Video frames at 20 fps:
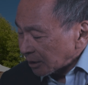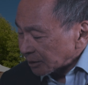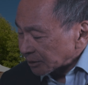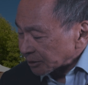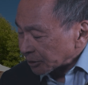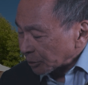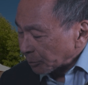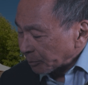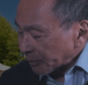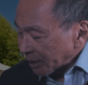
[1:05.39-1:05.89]

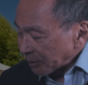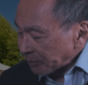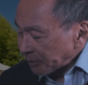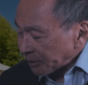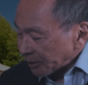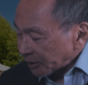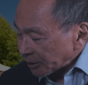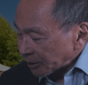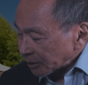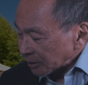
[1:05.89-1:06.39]
So
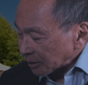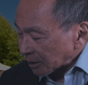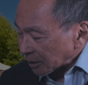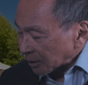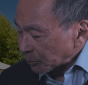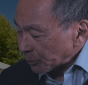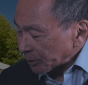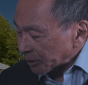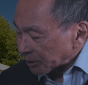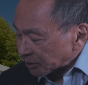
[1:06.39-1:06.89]
maybe
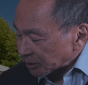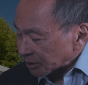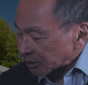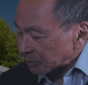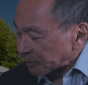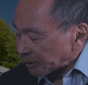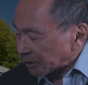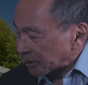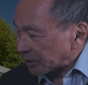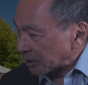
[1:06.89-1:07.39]
we could
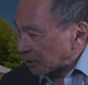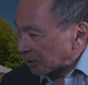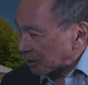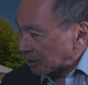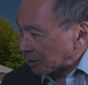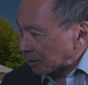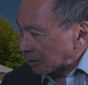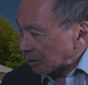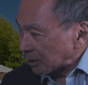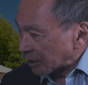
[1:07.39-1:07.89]
just
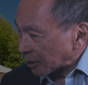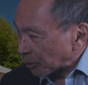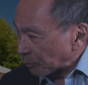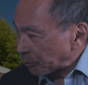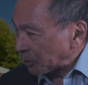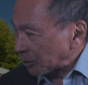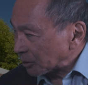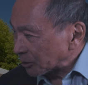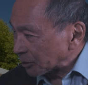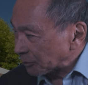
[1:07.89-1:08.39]
begin,
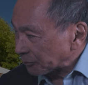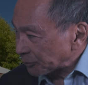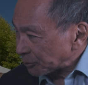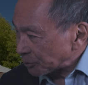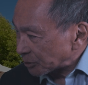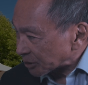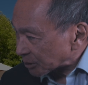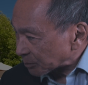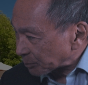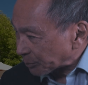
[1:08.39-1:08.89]
Leopoldo, if
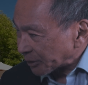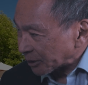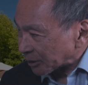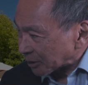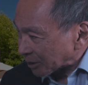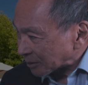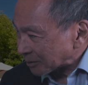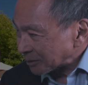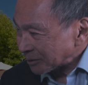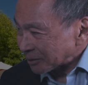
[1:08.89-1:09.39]
you just
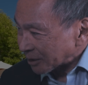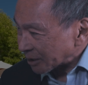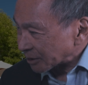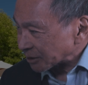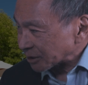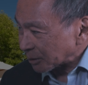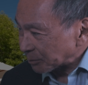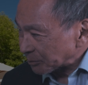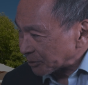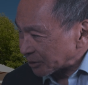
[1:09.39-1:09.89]
bring
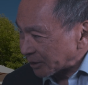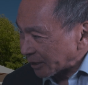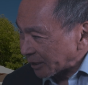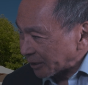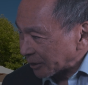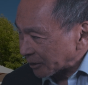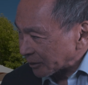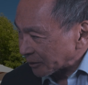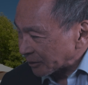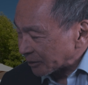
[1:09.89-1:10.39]
us up to
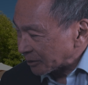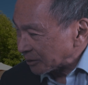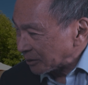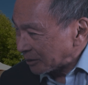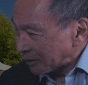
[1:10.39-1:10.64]
date on the